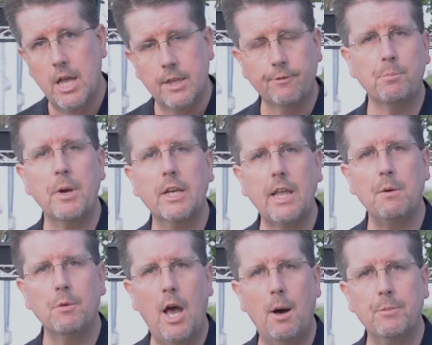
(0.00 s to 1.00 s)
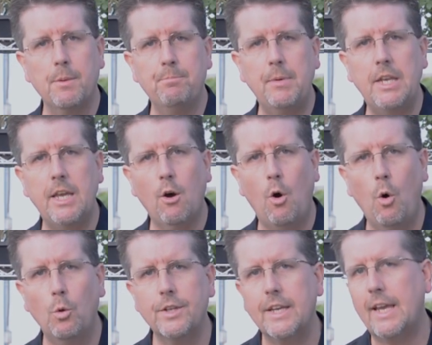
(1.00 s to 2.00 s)
the vermiculite will help the media
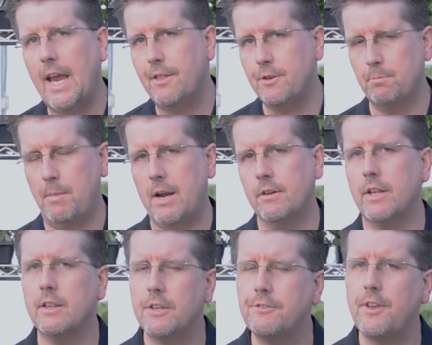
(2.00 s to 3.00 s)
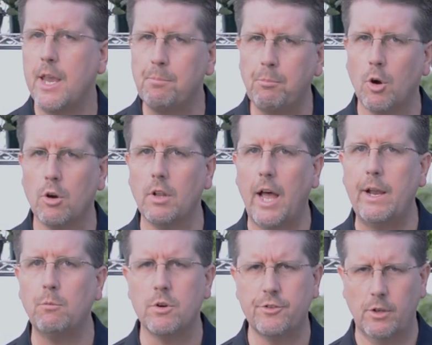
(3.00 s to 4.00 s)
hold together better than, let's say,
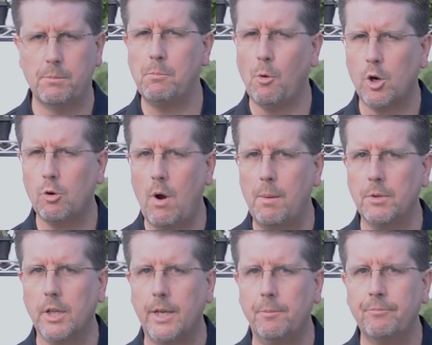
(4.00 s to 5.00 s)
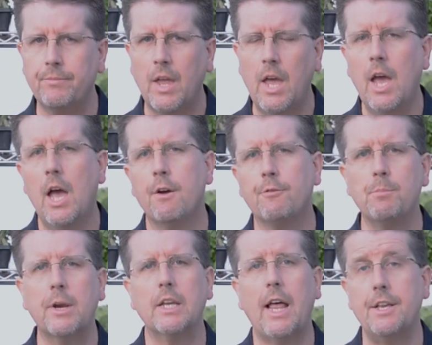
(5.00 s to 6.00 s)
perlite, where it's a little bit more crumbly.
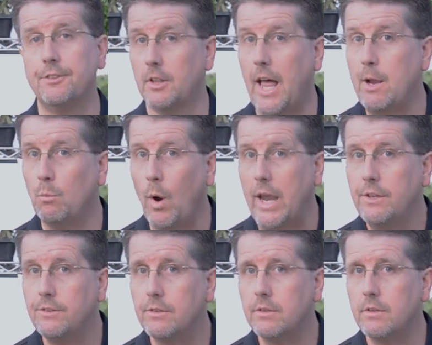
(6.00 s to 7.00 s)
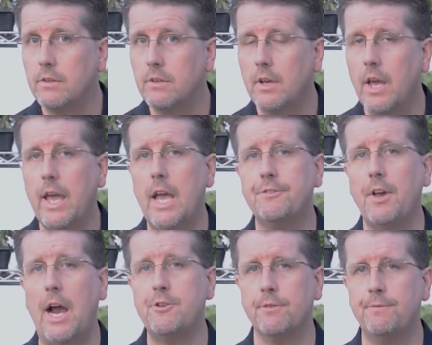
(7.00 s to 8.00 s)
Vermiculite is lightweight. It's
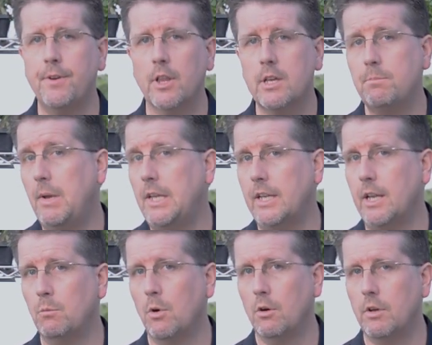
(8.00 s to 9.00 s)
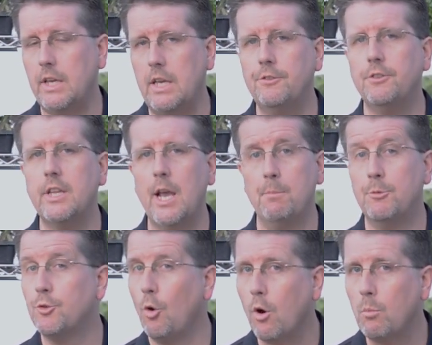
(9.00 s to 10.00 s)
hydrophilic, meaning it will easily
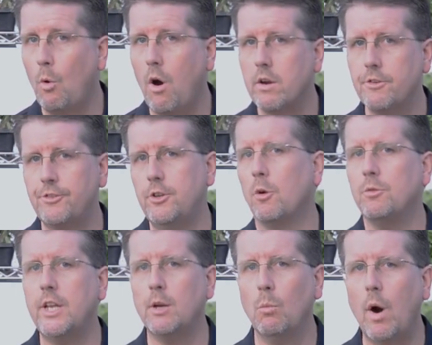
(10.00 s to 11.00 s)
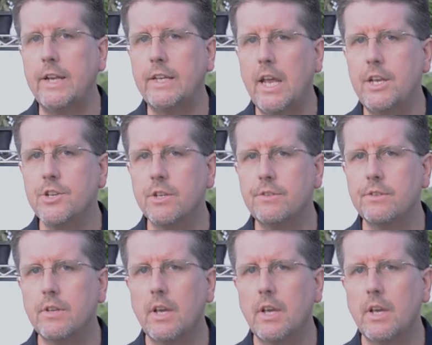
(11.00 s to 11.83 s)
absorb water, so you don't need a wetting agent.